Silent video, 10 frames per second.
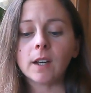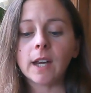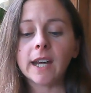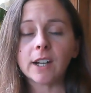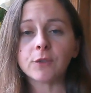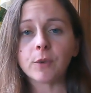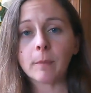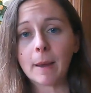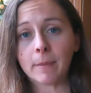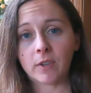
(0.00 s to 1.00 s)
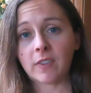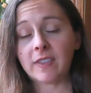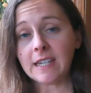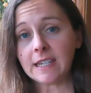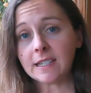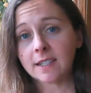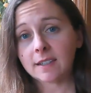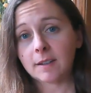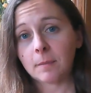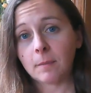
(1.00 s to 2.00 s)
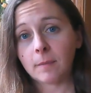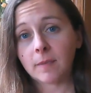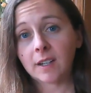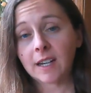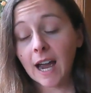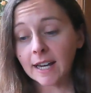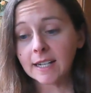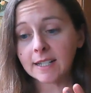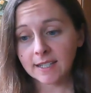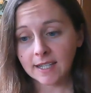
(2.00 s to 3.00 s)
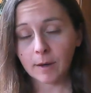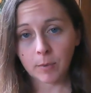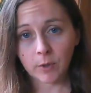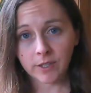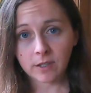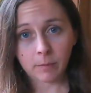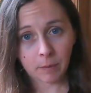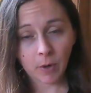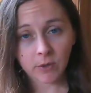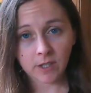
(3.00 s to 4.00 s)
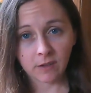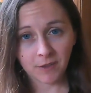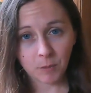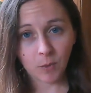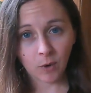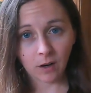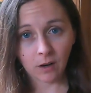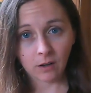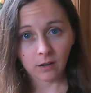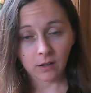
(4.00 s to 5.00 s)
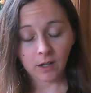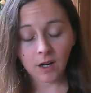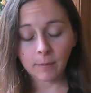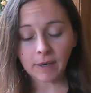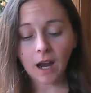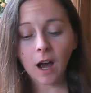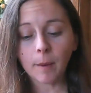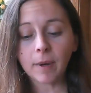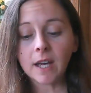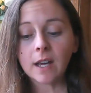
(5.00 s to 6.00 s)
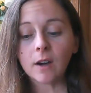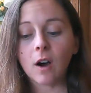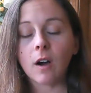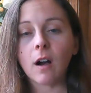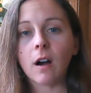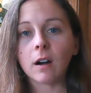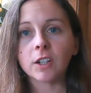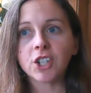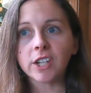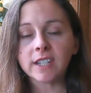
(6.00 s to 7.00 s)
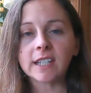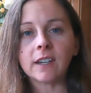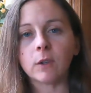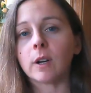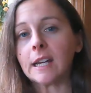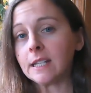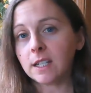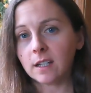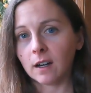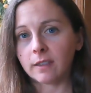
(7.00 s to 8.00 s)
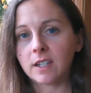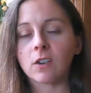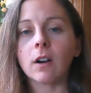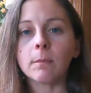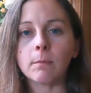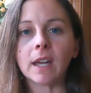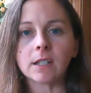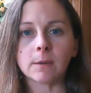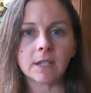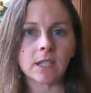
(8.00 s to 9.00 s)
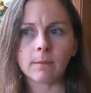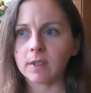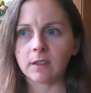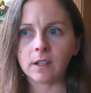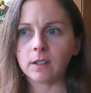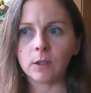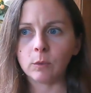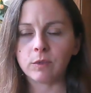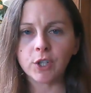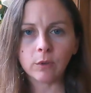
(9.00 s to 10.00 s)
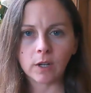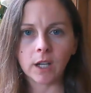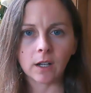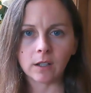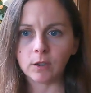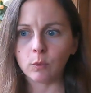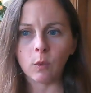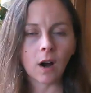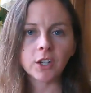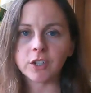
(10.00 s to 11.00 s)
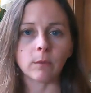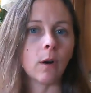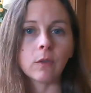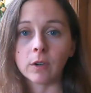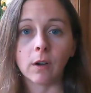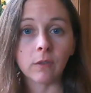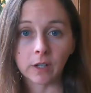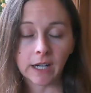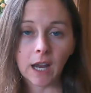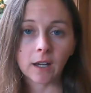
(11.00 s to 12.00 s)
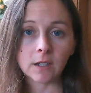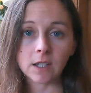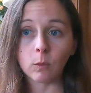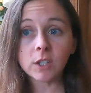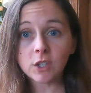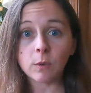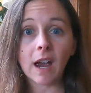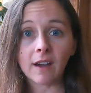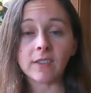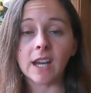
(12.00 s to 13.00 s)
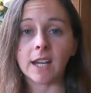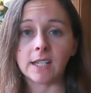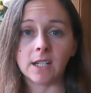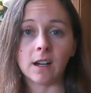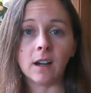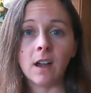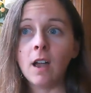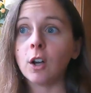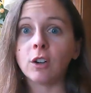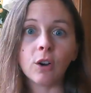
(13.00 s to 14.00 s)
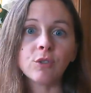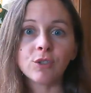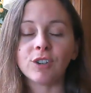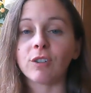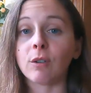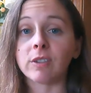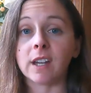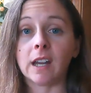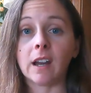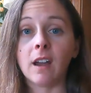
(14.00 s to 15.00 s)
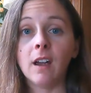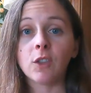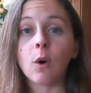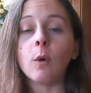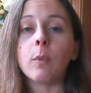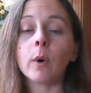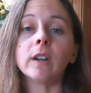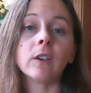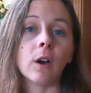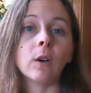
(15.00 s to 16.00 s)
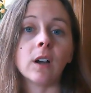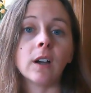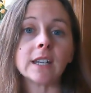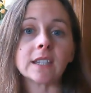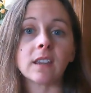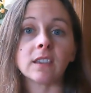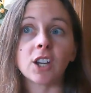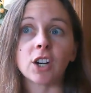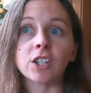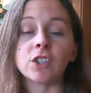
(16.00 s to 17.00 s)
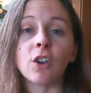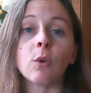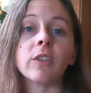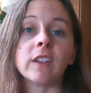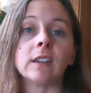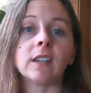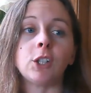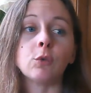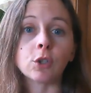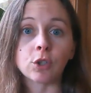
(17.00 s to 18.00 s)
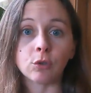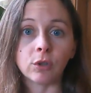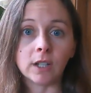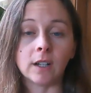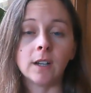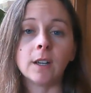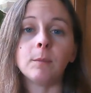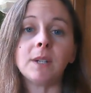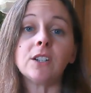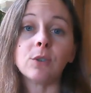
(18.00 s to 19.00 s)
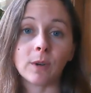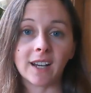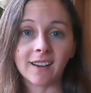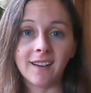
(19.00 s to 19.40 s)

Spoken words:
And remember that these guided samples, because I'll be posting a few more coming up, are just to give you an idea. These aren't meant to be something that you tune in and you watch them over and over again. It's like once you have the idea, go do your own thing. The whole point of Koga is that there is no thing that you should be doing.